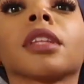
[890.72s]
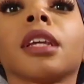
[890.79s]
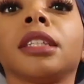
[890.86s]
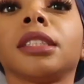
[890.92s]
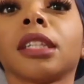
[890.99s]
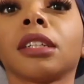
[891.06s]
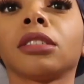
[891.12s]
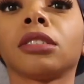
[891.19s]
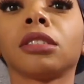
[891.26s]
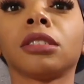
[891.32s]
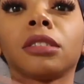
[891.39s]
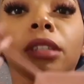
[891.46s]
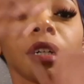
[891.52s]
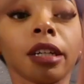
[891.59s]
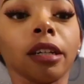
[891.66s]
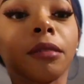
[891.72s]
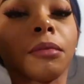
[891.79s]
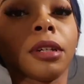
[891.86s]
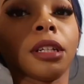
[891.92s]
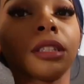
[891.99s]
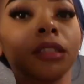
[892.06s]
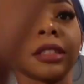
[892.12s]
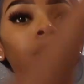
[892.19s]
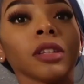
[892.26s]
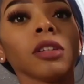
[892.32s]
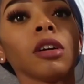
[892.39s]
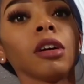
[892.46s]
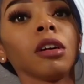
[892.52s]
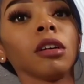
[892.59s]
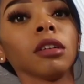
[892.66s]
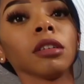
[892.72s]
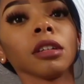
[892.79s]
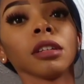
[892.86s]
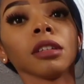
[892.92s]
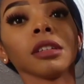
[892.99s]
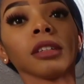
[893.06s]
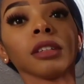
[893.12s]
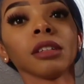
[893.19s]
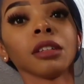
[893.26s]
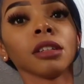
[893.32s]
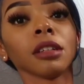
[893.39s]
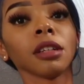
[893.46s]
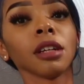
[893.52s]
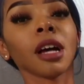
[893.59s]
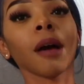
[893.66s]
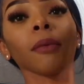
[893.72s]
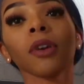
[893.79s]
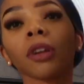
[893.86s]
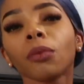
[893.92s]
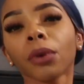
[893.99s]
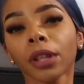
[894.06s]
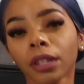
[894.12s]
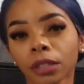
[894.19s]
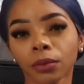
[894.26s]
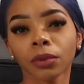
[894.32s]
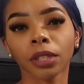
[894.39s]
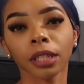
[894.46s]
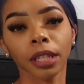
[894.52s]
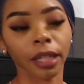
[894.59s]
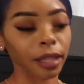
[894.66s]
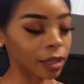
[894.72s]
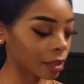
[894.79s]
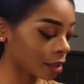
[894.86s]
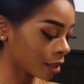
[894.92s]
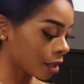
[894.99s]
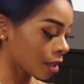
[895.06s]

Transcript: and it's like a strap and it's long. I'm gonna wear this one day.